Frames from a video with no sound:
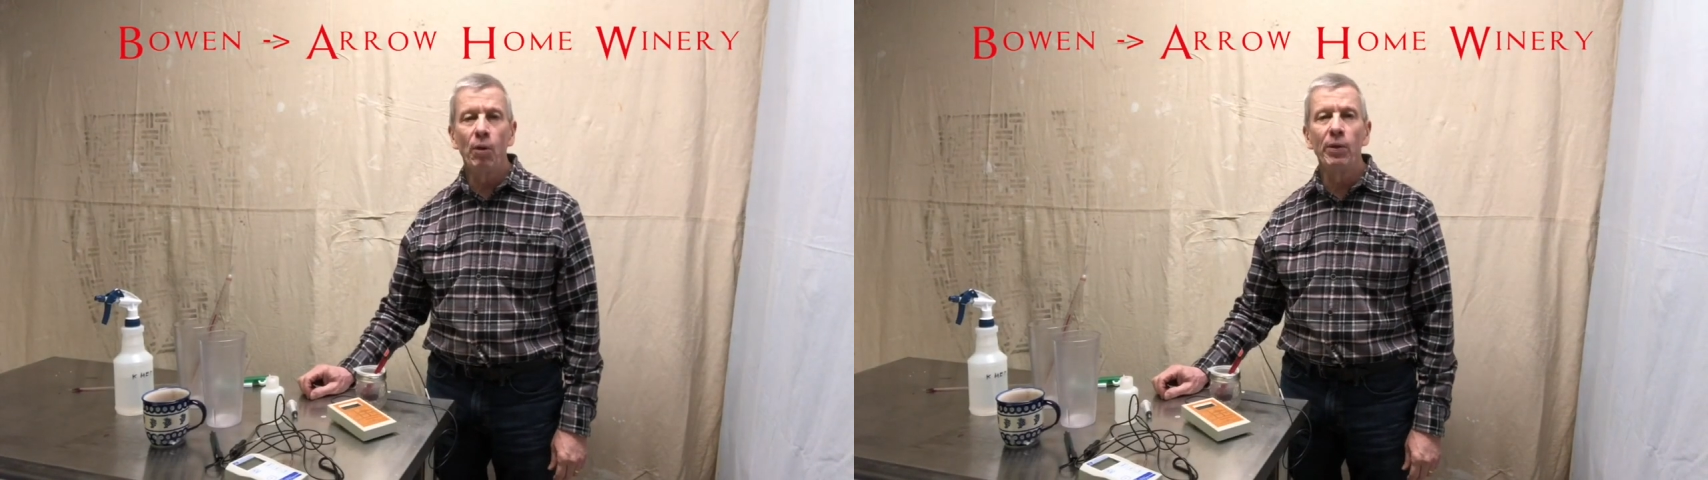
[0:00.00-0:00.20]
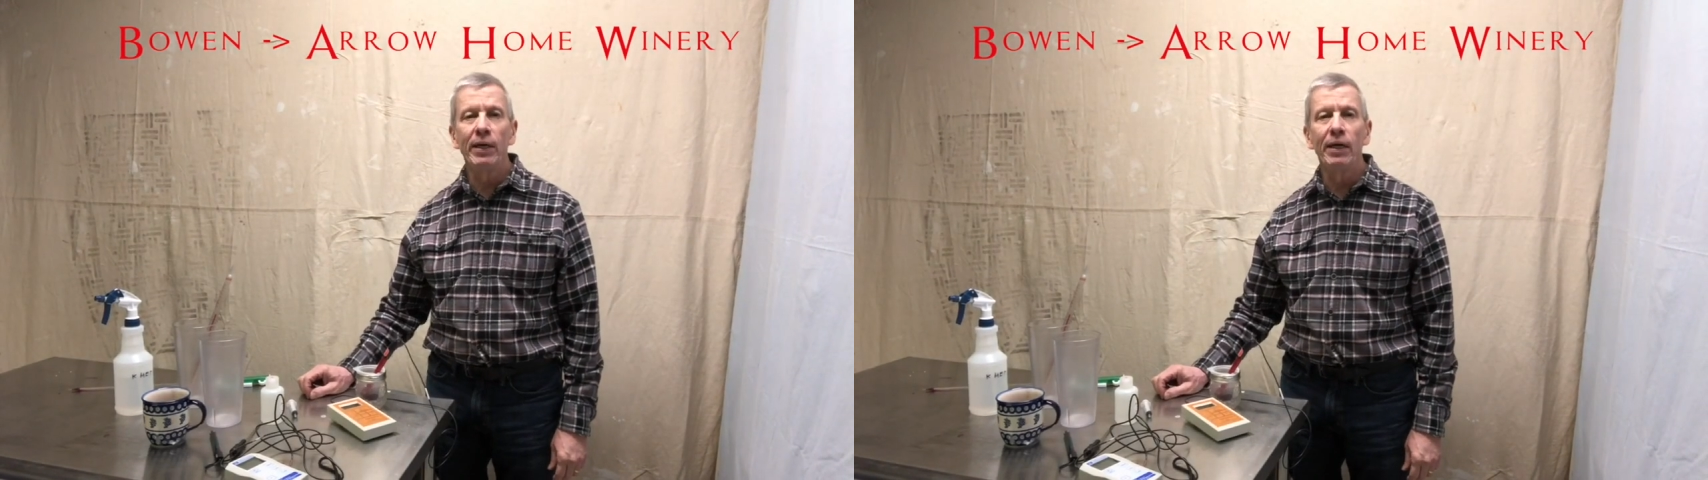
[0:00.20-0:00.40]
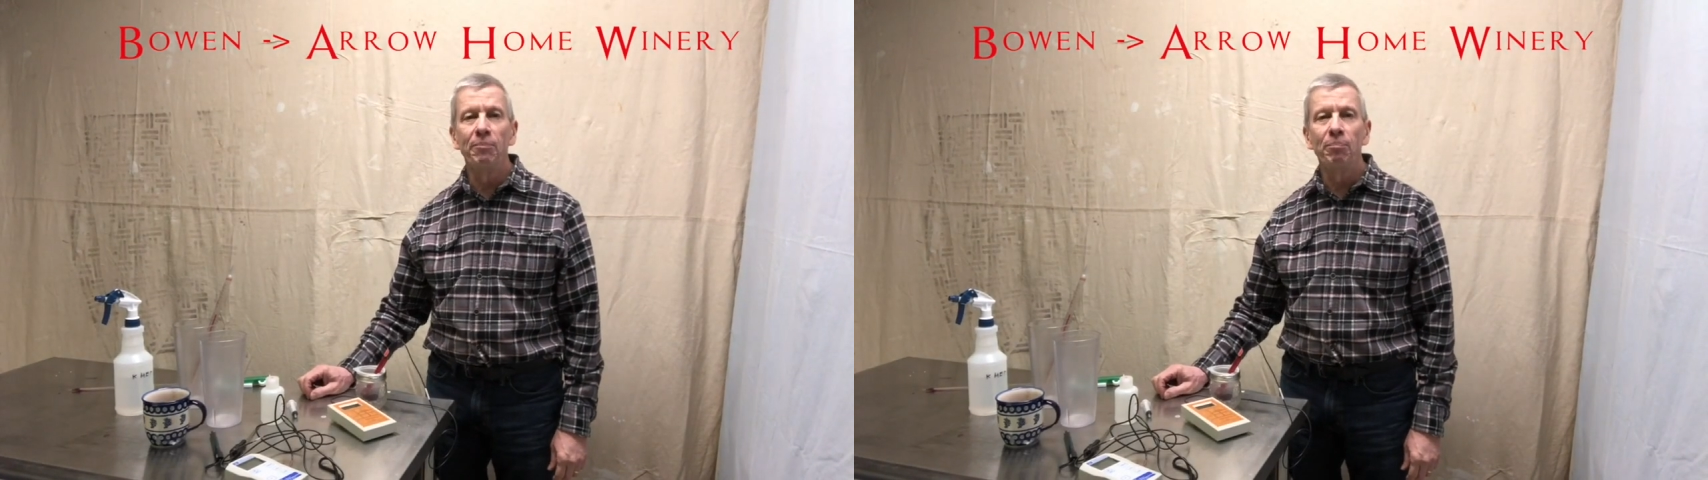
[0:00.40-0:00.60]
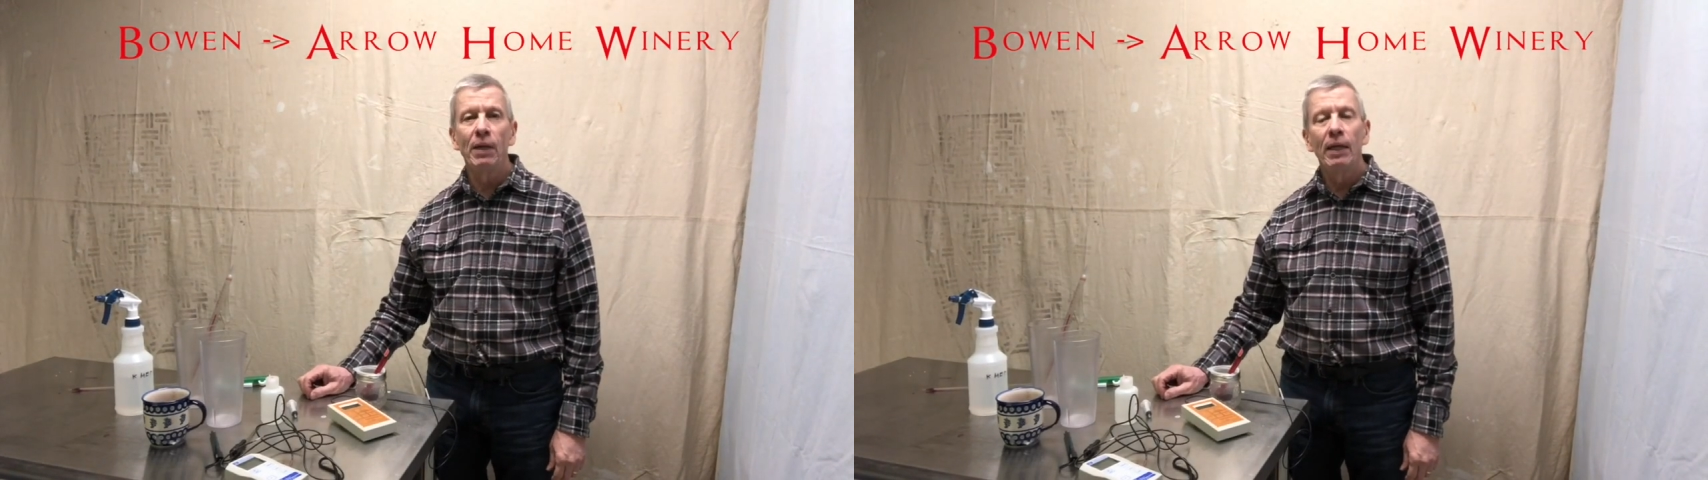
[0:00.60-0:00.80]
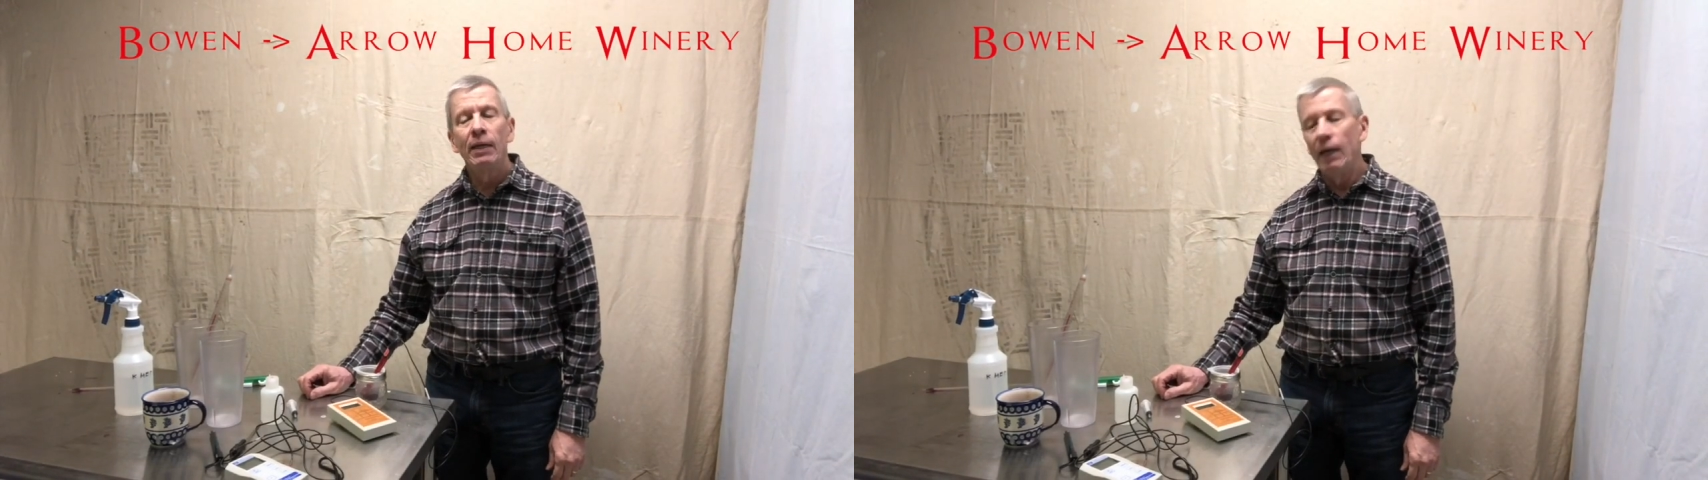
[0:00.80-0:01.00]
Bowen again.
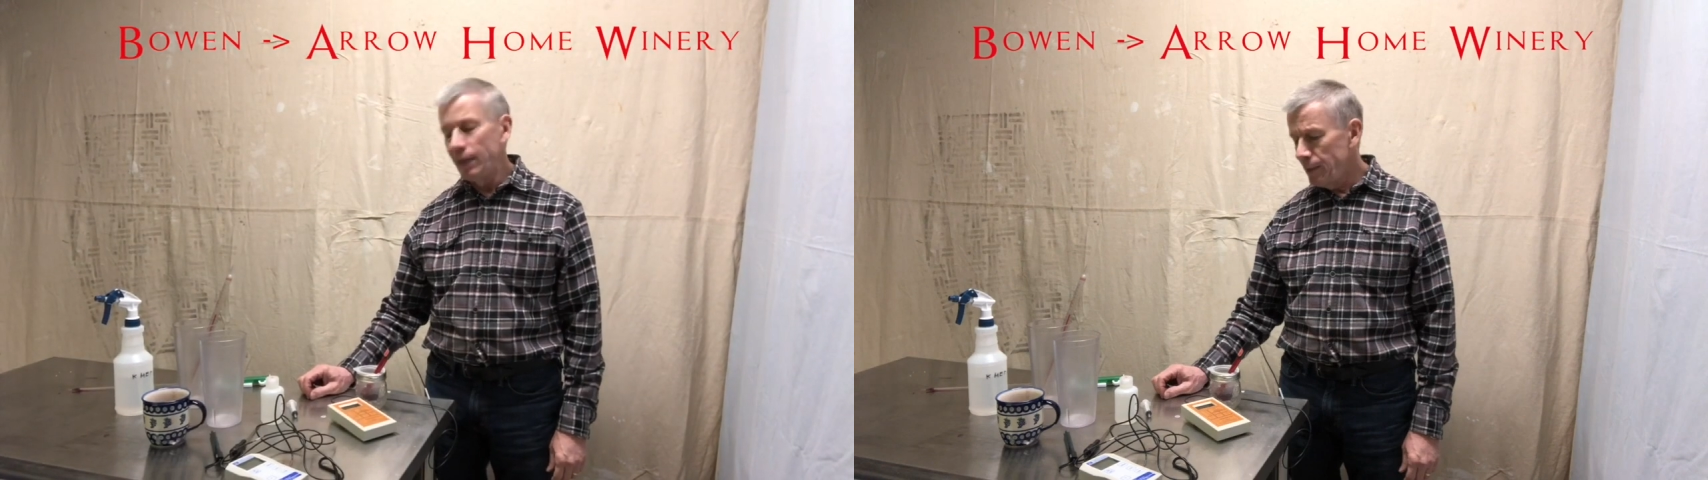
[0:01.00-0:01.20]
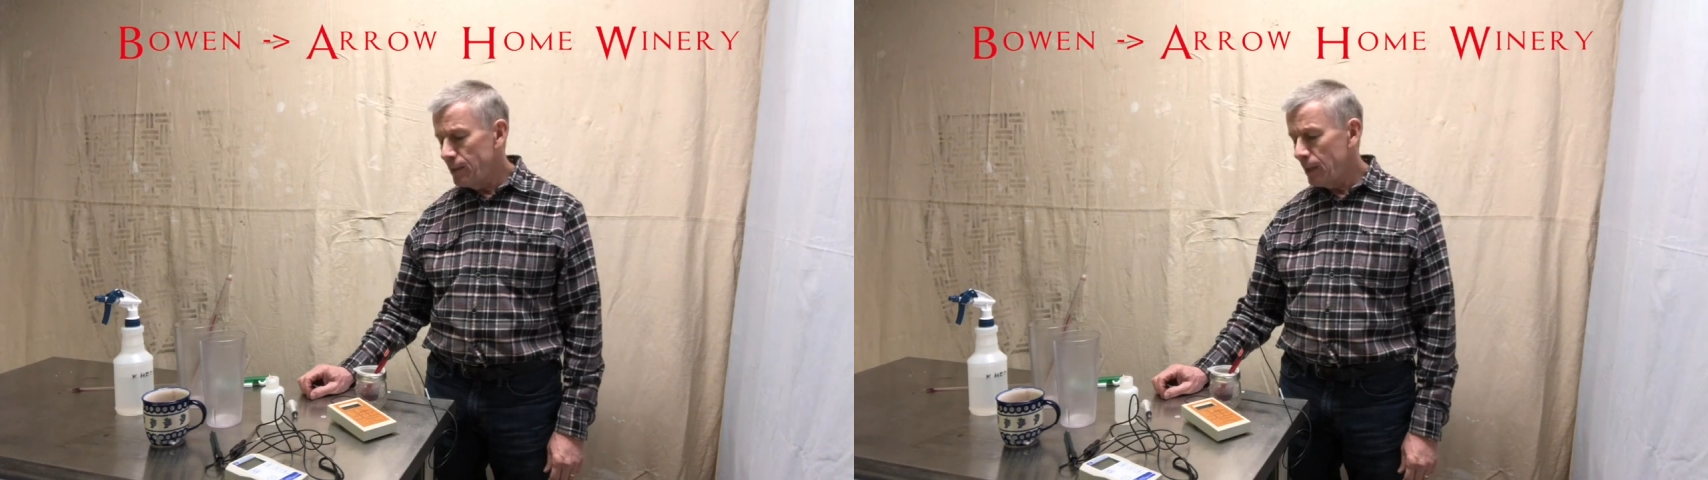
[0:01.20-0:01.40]
I did